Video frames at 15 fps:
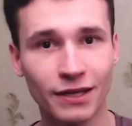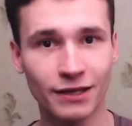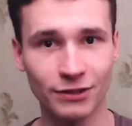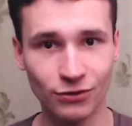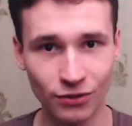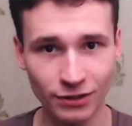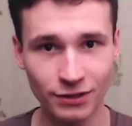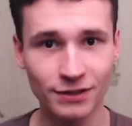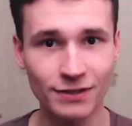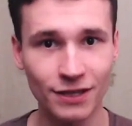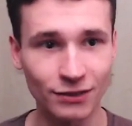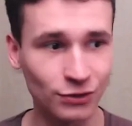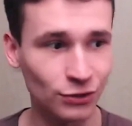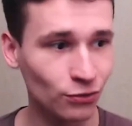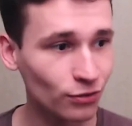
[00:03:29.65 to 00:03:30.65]
you
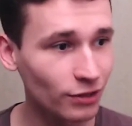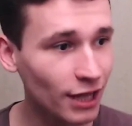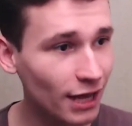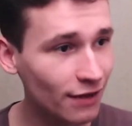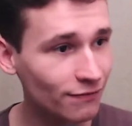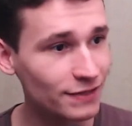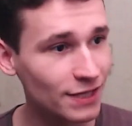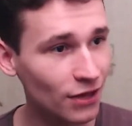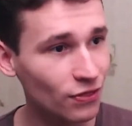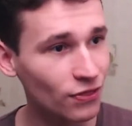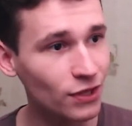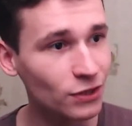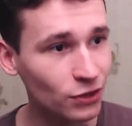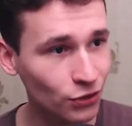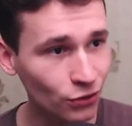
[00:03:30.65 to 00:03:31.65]
understand you love
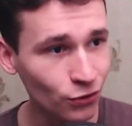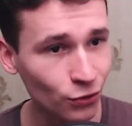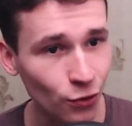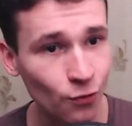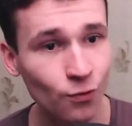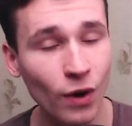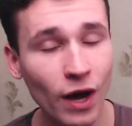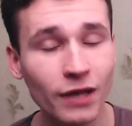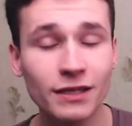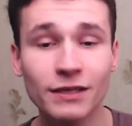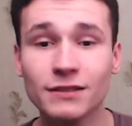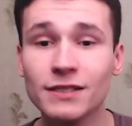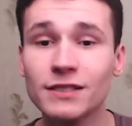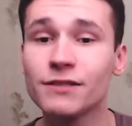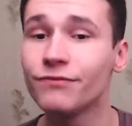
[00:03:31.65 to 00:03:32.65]
something new when
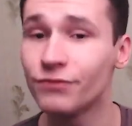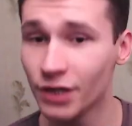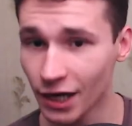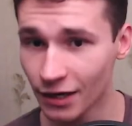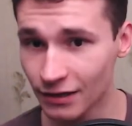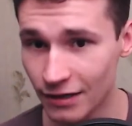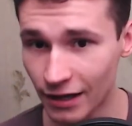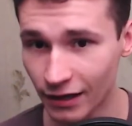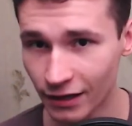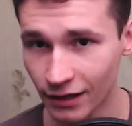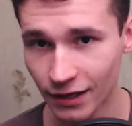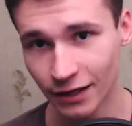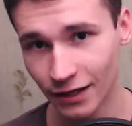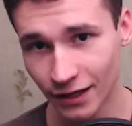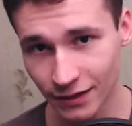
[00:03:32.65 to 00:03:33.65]
it is friendly
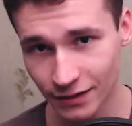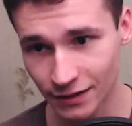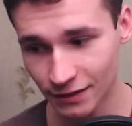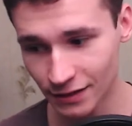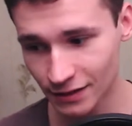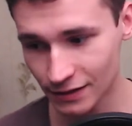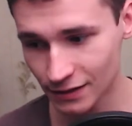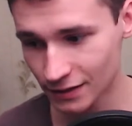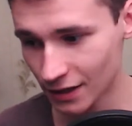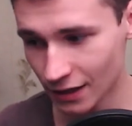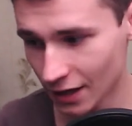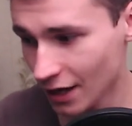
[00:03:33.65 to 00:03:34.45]
yes it is uh,